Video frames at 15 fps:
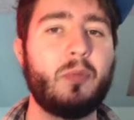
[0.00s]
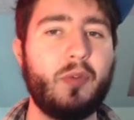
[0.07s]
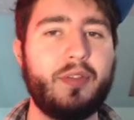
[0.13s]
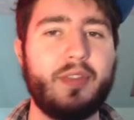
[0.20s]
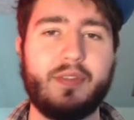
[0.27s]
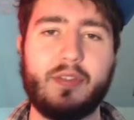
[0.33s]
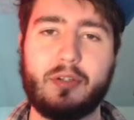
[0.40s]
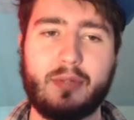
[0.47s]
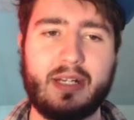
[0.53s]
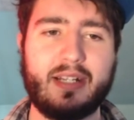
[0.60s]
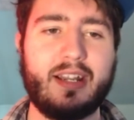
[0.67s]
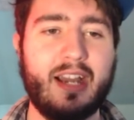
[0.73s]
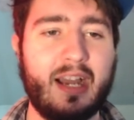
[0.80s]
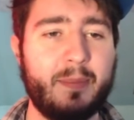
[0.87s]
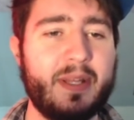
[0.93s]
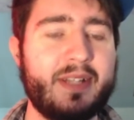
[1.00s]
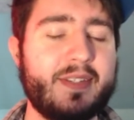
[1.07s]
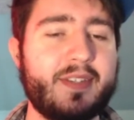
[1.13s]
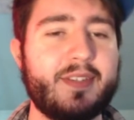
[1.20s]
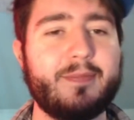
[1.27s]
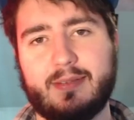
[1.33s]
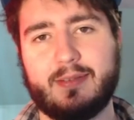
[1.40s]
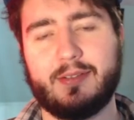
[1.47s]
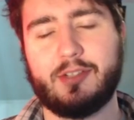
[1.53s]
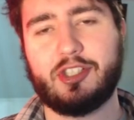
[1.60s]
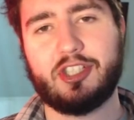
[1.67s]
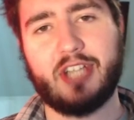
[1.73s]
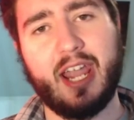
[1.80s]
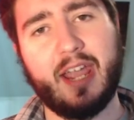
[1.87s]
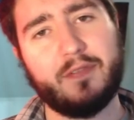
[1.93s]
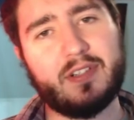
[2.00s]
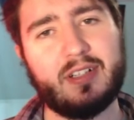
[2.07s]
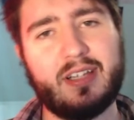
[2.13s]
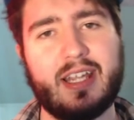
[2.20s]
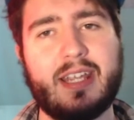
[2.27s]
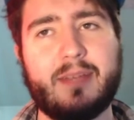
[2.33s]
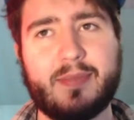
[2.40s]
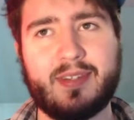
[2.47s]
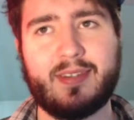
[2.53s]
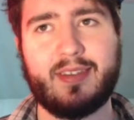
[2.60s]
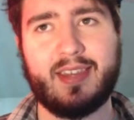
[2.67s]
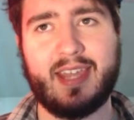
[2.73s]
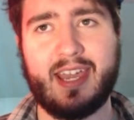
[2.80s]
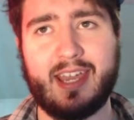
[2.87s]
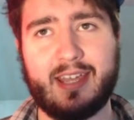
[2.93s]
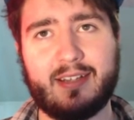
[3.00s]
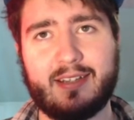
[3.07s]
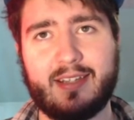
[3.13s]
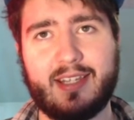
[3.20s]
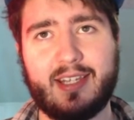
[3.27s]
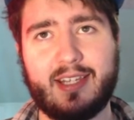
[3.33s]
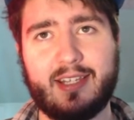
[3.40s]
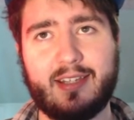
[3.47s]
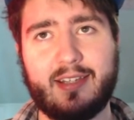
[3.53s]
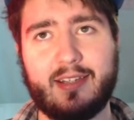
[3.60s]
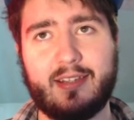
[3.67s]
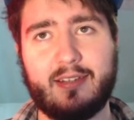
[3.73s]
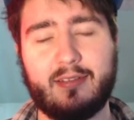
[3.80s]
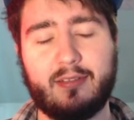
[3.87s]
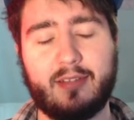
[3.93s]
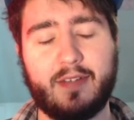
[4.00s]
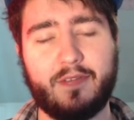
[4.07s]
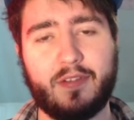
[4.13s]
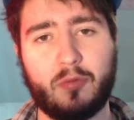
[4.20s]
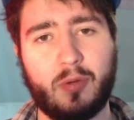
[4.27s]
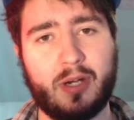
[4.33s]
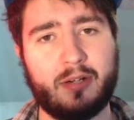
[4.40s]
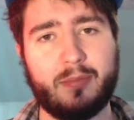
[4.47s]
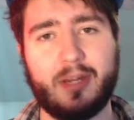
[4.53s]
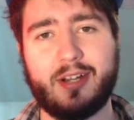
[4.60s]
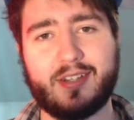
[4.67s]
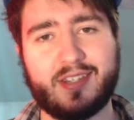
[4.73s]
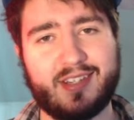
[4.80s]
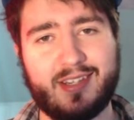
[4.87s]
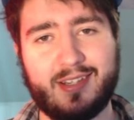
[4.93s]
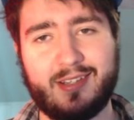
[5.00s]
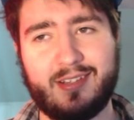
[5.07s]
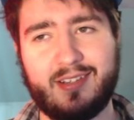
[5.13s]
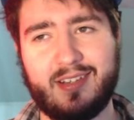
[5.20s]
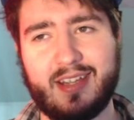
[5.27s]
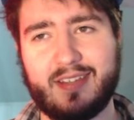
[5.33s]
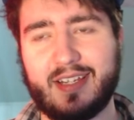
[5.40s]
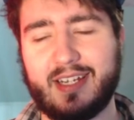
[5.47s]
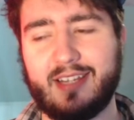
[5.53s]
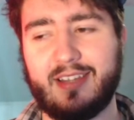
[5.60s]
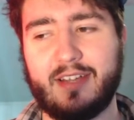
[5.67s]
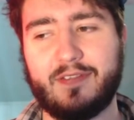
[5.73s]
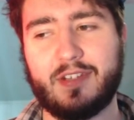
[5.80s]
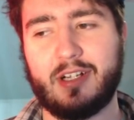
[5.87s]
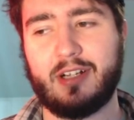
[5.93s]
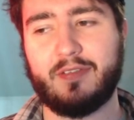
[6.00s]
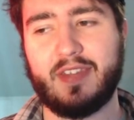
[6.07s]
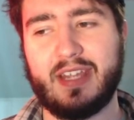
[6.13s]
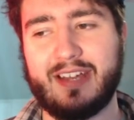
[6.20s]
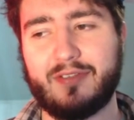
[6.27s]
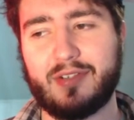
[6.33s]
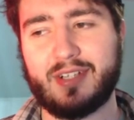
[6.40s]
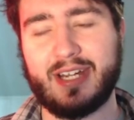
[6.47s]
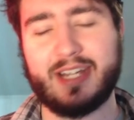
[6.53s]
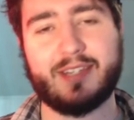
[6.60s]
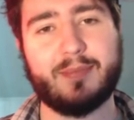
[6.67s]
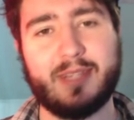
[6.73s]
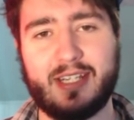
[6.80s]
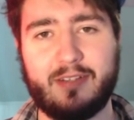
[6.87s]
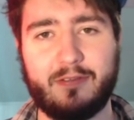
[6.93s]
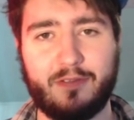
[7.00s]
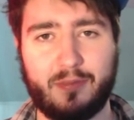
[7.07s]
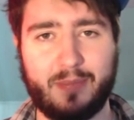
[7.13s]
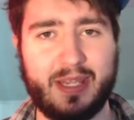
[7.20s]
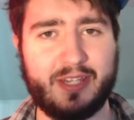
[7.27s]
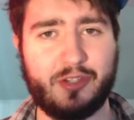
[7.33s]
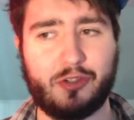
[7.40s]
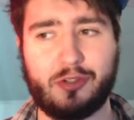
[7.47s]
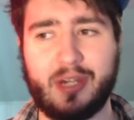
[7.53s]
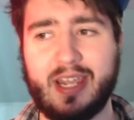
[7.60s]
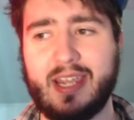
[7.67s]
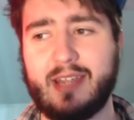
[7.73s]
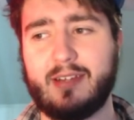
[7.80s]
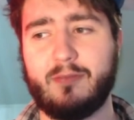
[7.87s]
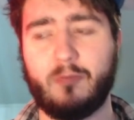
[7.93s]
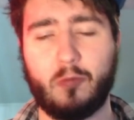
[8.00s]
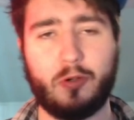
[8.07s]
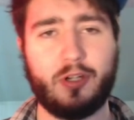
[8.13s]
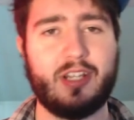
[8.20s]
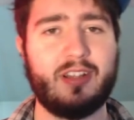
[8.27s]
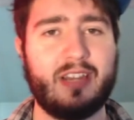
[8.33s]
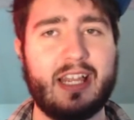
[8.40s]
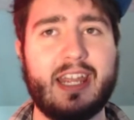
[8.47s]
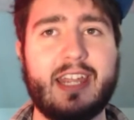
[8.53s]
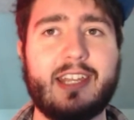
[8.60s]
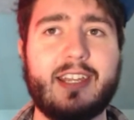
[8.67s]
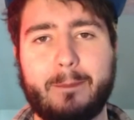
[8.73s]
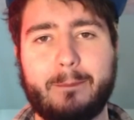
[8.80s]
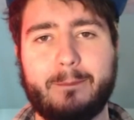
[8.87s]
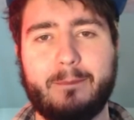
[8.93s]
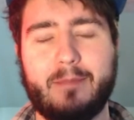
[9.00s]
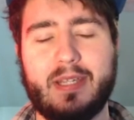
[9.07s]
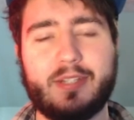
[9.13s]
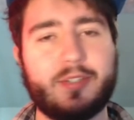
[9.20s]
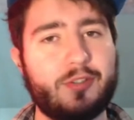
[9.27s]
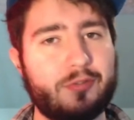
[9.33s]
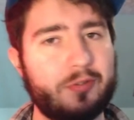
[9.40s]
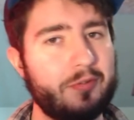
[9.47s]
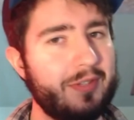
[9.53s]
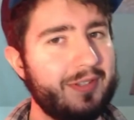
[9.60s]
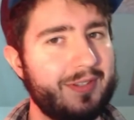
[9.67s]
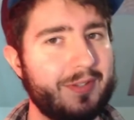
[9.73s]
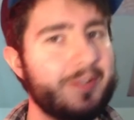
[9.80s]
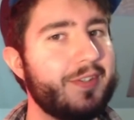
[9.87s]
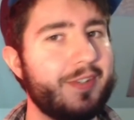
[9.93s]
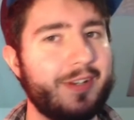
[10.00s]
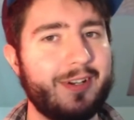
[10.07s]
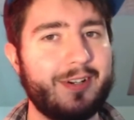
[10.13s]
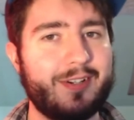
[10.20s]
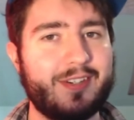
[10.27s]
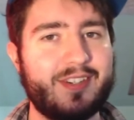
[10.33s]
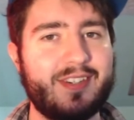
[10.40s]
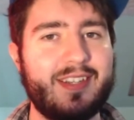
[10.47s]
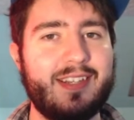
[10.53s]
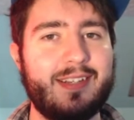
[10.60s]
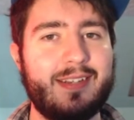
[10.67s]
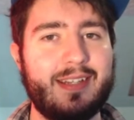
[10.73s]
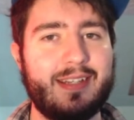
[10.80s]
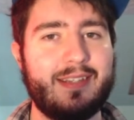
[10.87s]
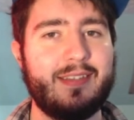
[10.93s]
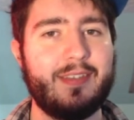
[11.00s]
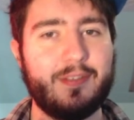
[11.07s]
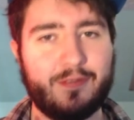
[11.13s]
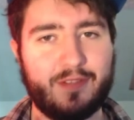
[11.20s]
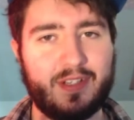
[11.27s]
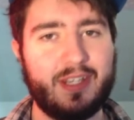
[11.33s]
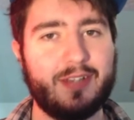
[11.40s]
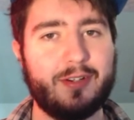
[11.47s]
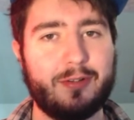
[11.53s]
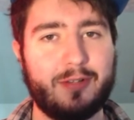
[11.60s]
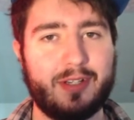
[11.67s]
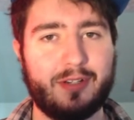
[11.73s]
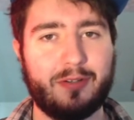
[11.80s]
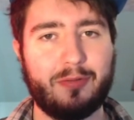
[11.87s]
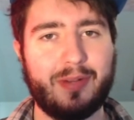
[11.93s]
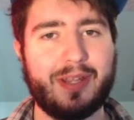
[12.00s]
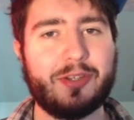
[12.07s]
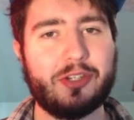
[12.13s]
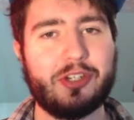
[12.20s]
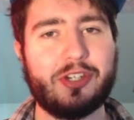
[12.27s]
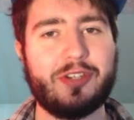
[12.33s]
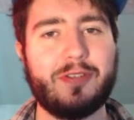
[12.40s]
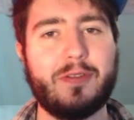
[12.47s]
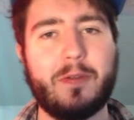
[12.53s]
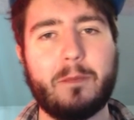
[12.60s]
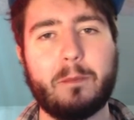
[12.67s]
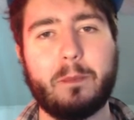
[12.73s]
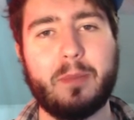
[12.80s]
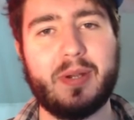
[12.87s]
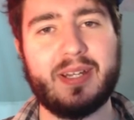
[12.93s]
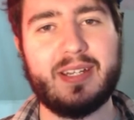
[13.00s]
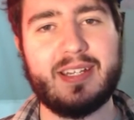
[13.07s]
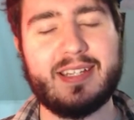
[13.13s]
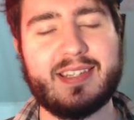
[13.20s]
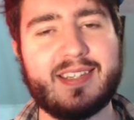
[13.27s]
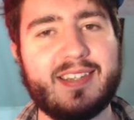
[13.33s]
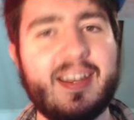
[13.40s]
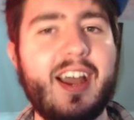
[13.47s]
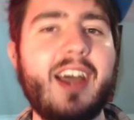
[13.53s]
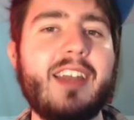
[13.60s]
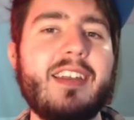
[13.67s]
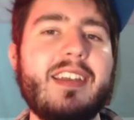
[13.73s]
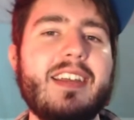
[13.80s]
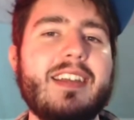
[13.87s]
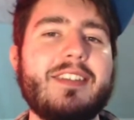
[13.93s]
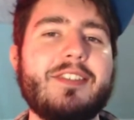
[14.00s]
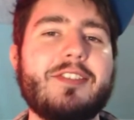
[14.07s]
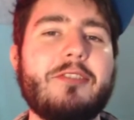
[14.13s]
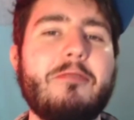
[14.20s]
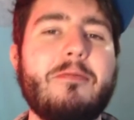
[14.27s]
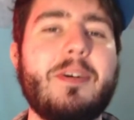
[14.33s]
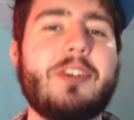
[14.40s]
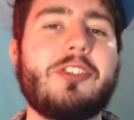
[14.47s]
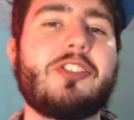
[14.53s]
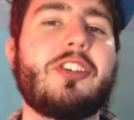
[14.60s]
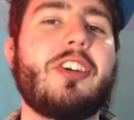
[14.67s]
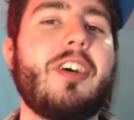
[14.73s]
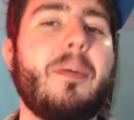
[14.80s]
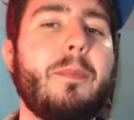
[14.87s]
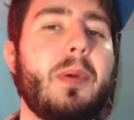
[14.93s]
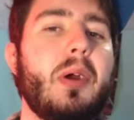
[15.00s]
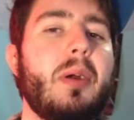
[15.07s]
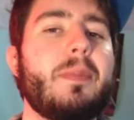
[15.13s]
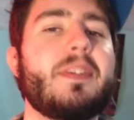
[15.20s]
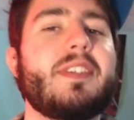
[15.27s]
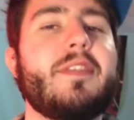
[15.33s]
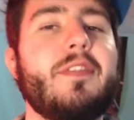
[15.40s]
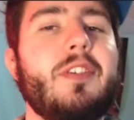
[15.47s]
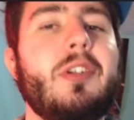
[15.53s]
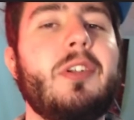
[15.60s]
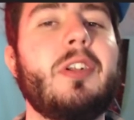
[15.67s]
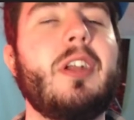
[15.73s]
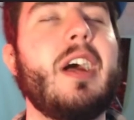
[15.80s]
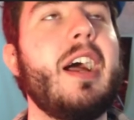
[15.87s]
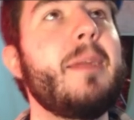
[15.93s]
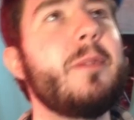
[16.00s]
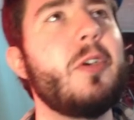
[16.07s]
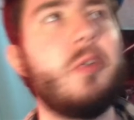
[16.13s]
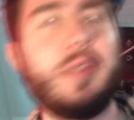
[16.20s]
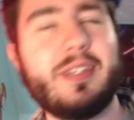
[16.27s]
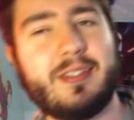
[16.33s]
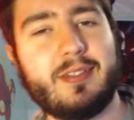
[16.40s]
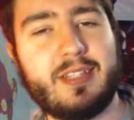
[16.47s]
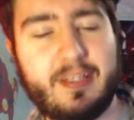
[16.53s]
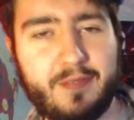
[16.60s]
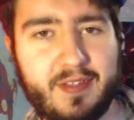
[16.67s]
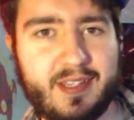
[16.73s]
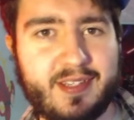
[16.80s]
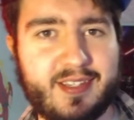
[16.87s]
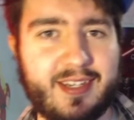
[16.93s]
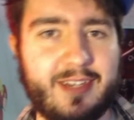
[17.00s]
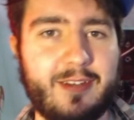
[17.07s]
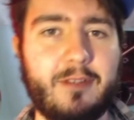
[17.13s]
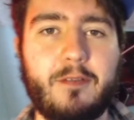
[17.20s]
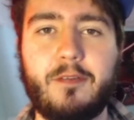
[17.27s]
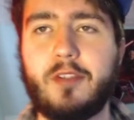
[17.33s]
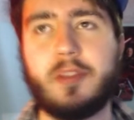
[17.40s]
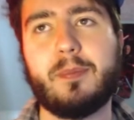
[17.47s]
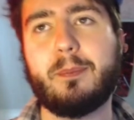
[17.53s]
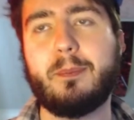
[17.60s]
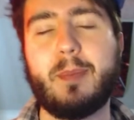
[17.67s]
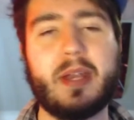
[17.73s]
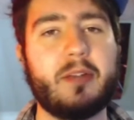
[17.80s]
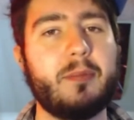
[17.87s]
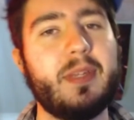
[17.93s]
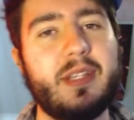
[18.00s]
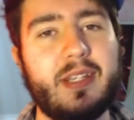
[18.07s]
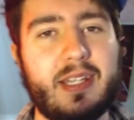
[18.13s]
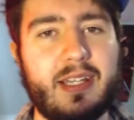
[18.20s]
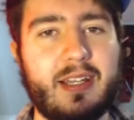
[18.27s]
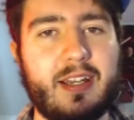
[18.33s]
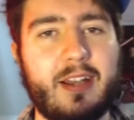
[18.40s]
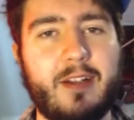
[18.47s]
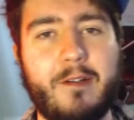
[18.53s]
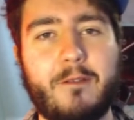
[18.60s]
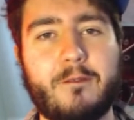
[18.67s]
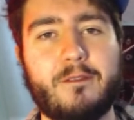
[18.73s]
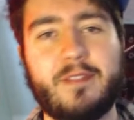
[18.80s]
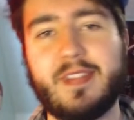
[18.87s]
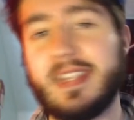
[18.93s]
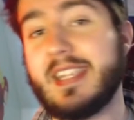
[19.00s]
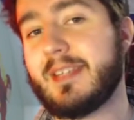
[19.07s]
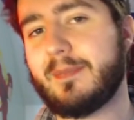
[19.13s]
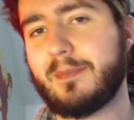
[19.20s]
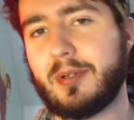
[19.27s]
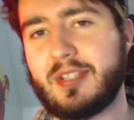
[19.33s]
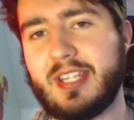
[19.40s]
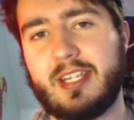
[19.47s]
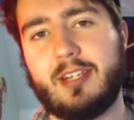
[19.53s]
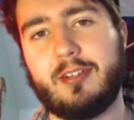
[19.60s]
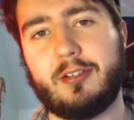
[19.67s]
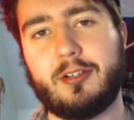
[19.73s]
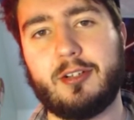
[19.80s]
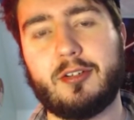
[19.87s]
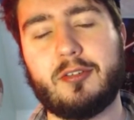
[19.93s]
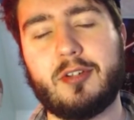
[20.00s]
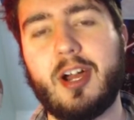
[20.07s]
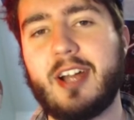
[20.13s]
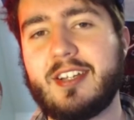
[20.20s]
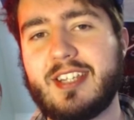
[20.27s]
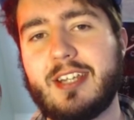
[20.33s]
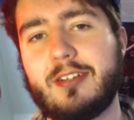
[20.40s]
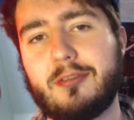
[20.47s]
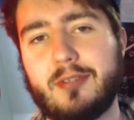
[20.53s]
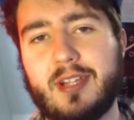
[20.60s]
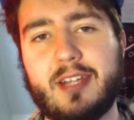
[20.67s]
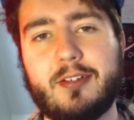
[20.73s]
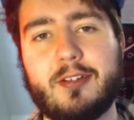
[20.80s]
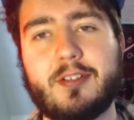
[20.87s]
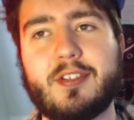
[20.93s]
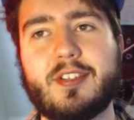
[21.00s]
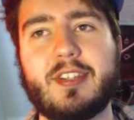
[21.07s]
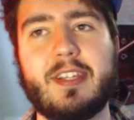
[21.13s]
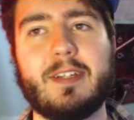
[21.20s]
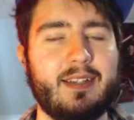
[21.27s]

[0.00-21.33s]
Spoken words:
with in their Reddit comments. Shaft claims that he left the watermarks in and that he left all of the advertisement in for base trade and Wardy alike. It's true that those are seen in the video in question, but it's not so much a purposeful, I'm going to leave these in for the betterment of these particular content creators.